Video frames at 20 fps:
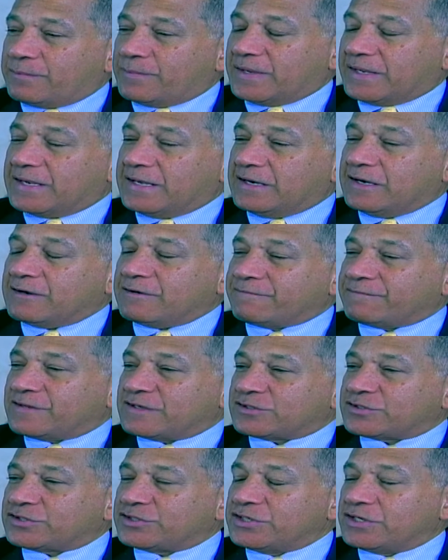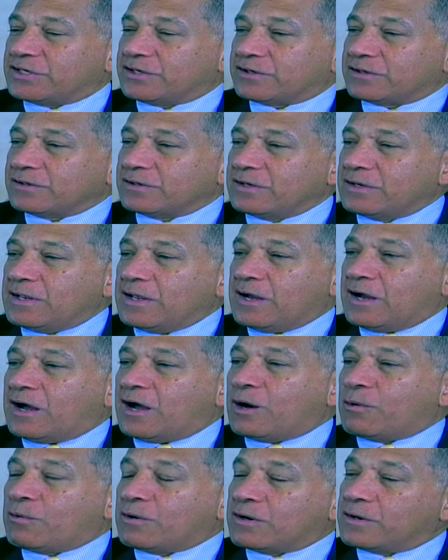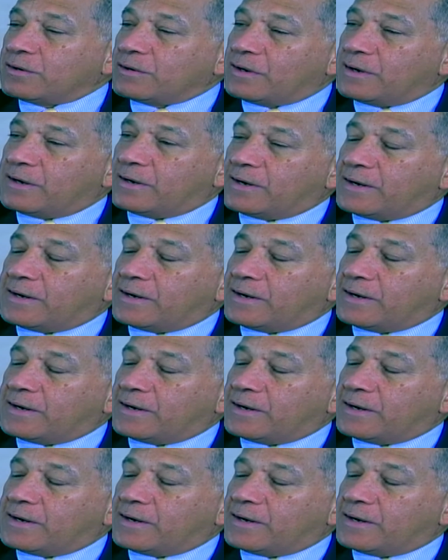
beginning of this year, our